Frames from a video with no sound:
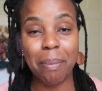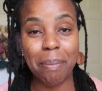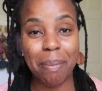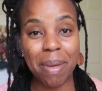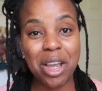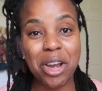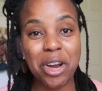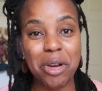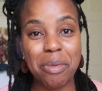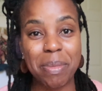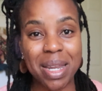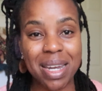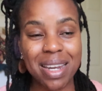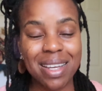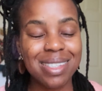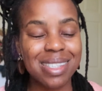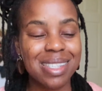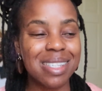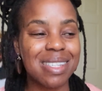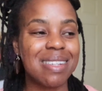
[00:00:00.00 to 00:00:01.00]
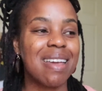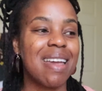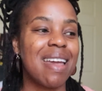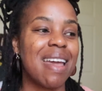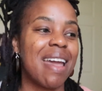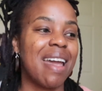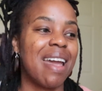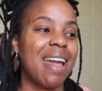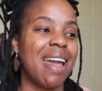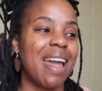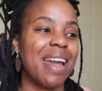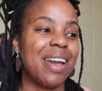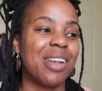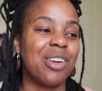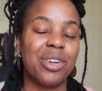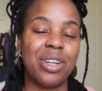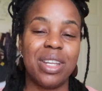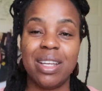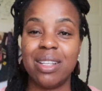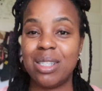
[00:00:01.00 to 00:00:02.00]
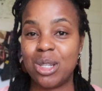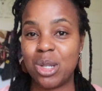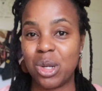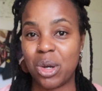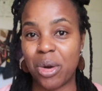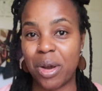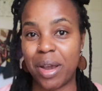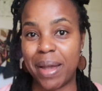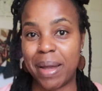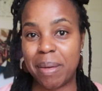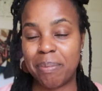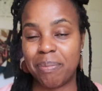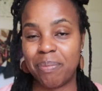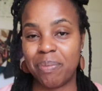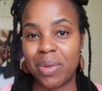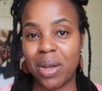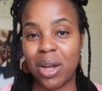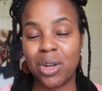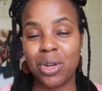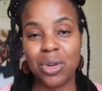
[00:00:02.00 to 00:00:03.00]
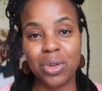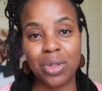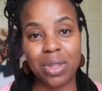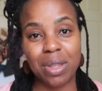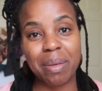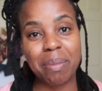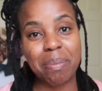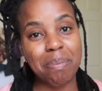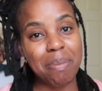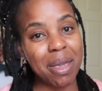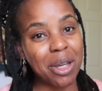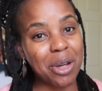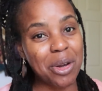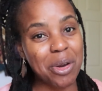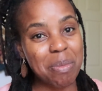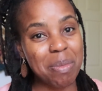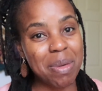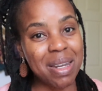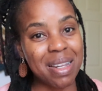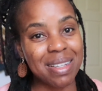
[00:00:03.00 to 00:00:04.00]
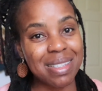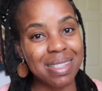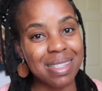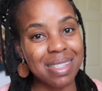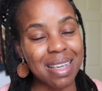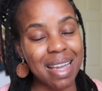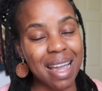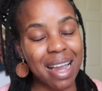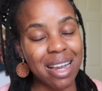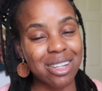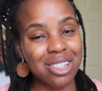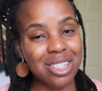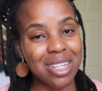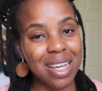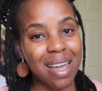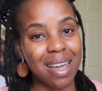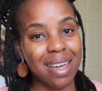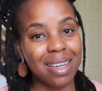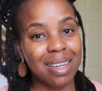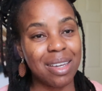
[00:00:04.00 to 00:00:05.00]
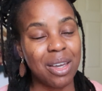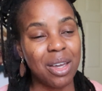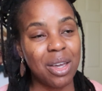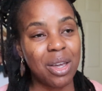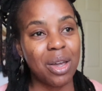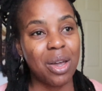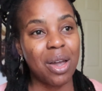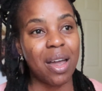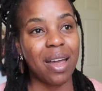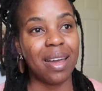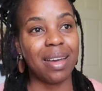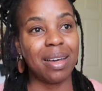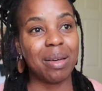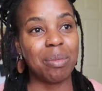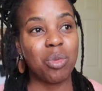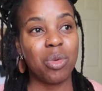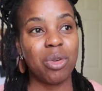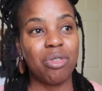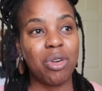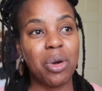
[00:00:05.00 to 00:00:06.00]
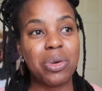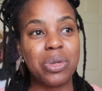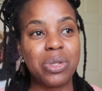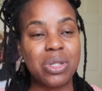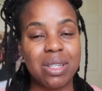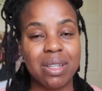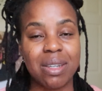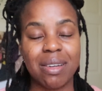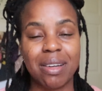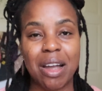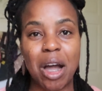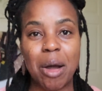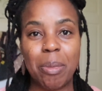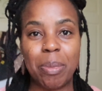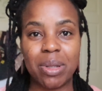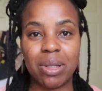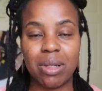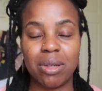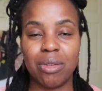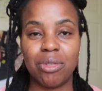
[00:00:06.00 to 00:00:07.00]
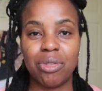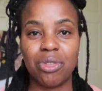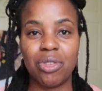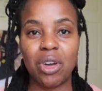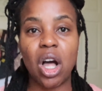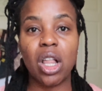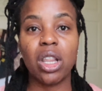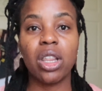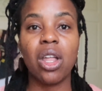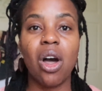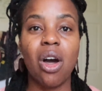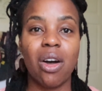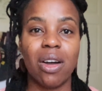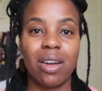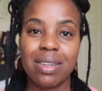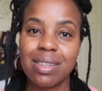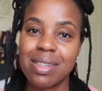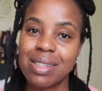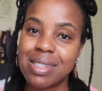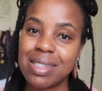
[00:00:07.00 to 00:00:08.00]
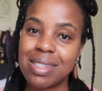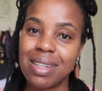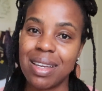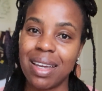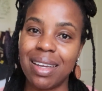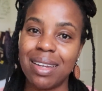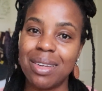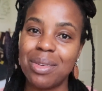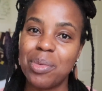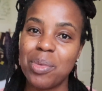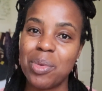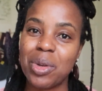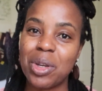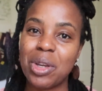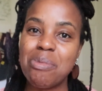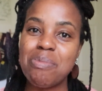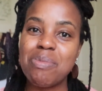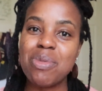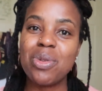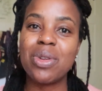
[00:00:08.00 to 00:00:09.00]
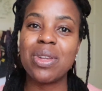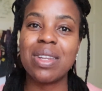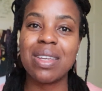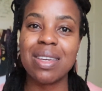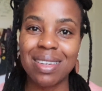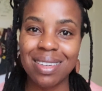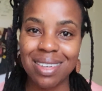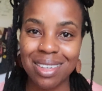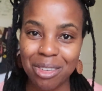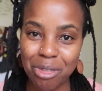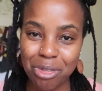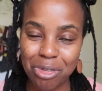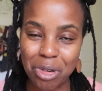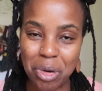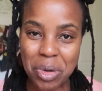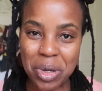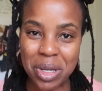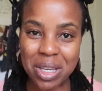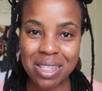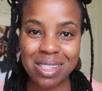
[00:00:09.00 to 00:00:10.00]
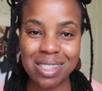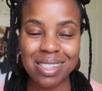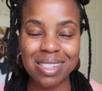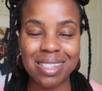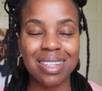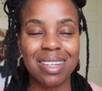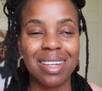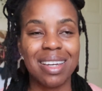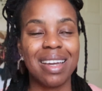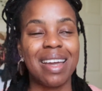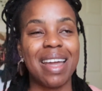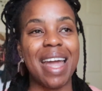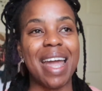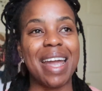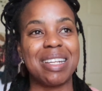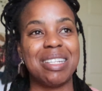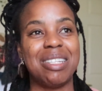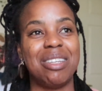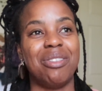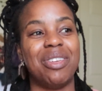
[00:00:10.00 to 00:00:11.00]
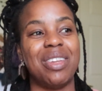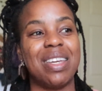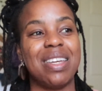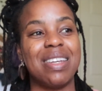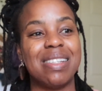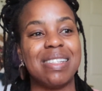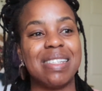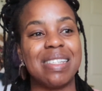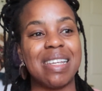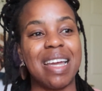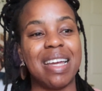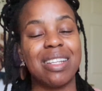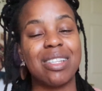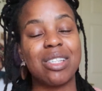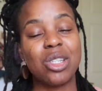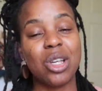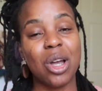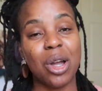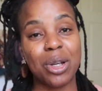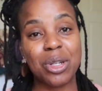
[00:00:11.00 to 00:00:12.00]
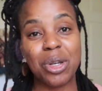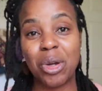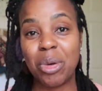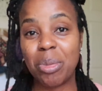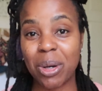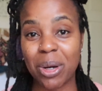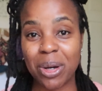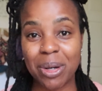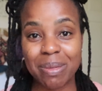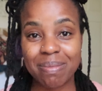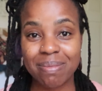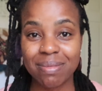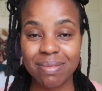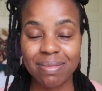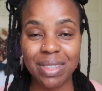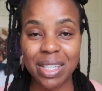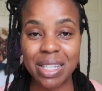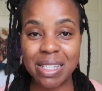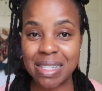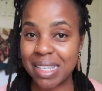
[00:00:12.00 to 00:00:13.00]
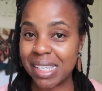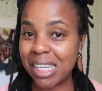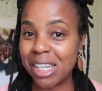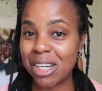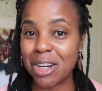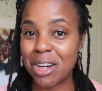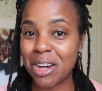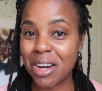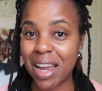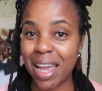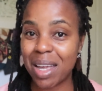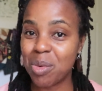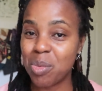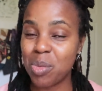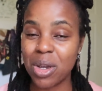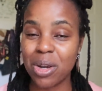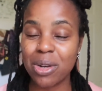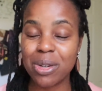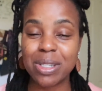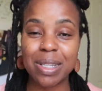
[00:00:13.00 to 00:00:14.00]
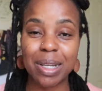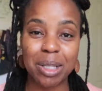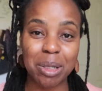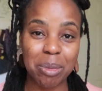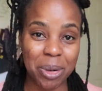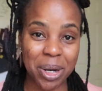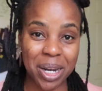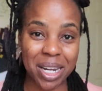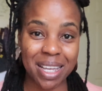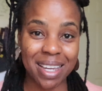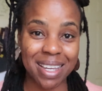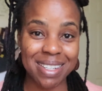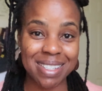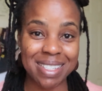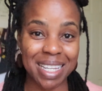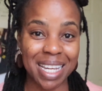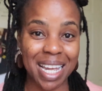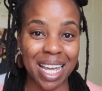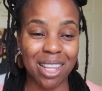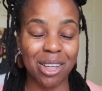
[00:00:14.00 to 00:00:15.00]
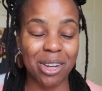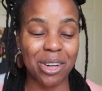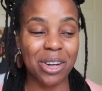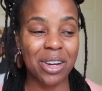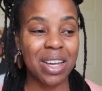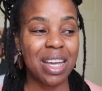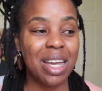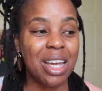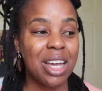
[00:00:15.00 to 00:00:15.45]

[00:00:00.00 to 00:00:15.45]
Maker Minutes. And on Instagram, under the Maker Minutes hashtag, we've hosted a couple of alongs and community-focused activities. And Socktober is here, and we are celebrating it together.